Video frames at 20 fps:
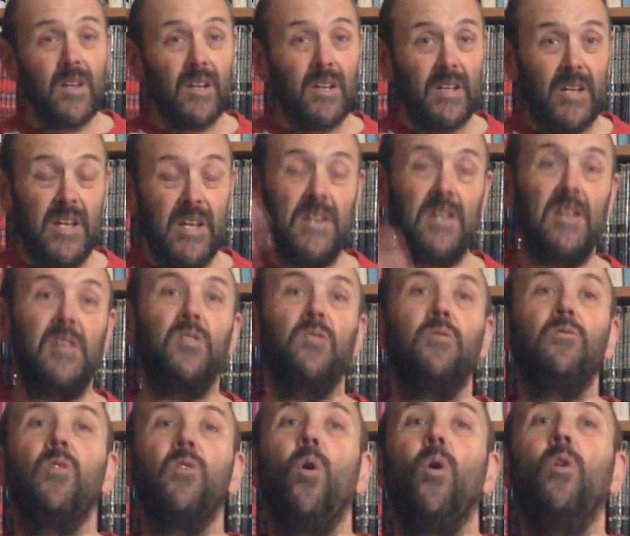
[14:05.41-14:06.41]
leading the
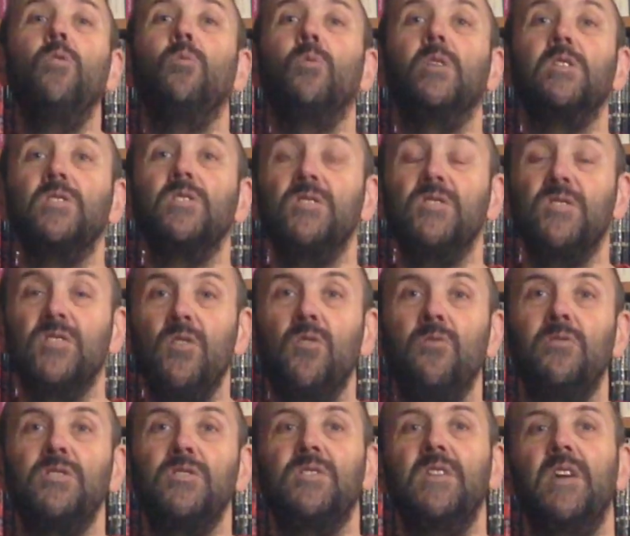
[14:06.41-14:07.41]
foot, which is
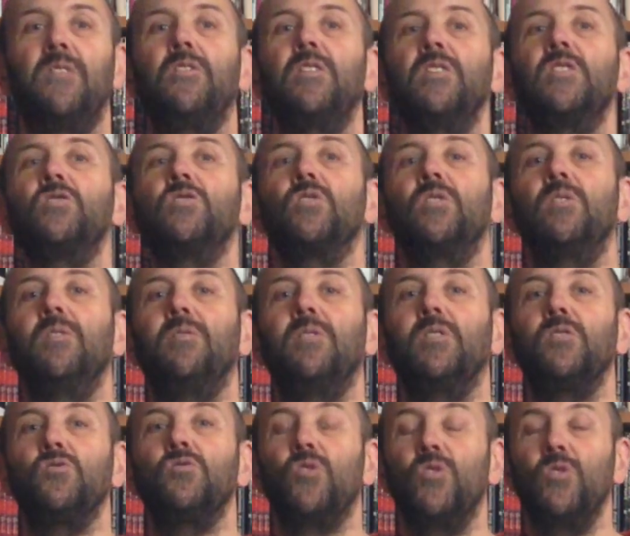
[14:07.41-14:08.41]
Silver's definition of
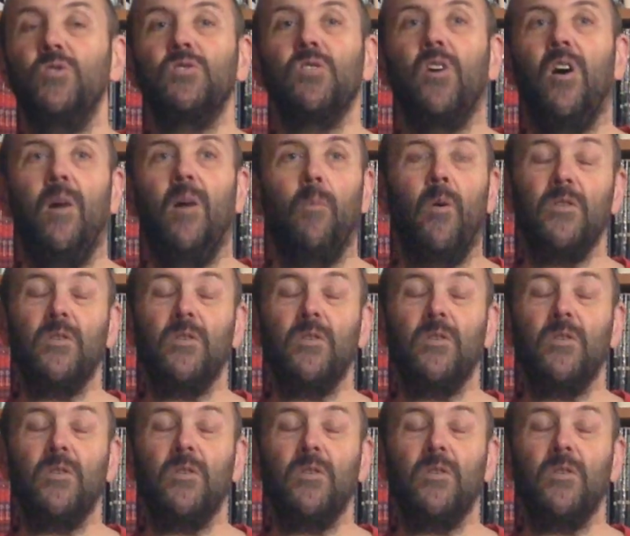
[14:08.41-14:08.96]
the true time,